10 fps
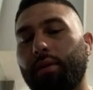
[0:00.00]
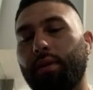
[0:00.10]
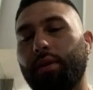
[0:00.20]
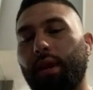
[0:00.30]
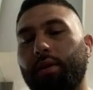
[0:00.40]

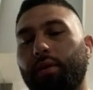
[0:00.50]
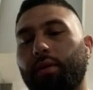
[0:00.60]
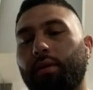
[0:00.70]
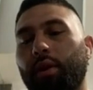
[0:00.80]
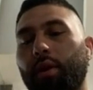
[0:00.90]
these guys
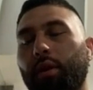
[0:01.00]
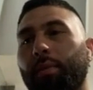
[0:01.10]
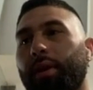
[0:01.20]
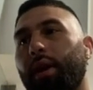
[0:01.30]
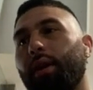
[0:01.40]
are hurt,
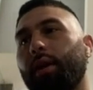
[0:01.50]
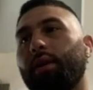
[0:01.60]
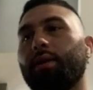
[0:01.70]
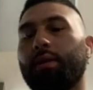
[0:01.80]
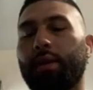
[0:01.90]
but they get
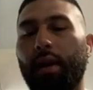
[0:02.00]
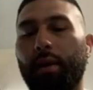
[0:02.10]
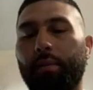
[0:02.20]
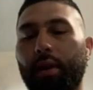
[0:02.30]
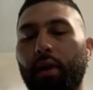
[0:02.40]

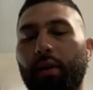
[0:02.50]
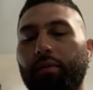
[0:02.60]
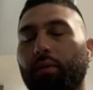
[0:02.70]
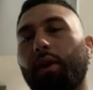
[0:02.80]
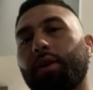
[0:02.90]
time and they don't have
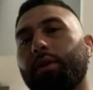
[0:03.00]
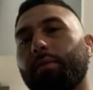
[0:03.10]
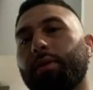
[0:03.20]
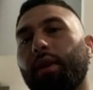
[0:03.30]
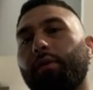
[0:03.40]
to rush
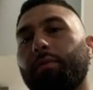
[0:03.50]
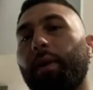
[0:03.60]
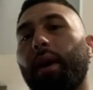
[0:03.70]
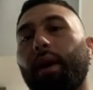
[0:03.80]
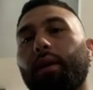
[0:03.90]
themselves
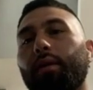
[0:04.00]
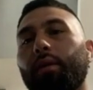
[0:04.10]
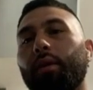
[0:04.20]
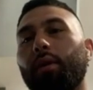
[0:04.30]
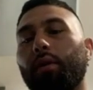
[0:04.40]
back,
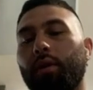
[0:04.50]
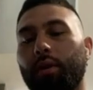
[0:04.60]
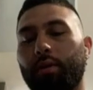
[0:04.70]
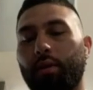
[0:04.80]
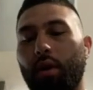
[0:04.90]

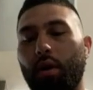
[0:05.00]
because,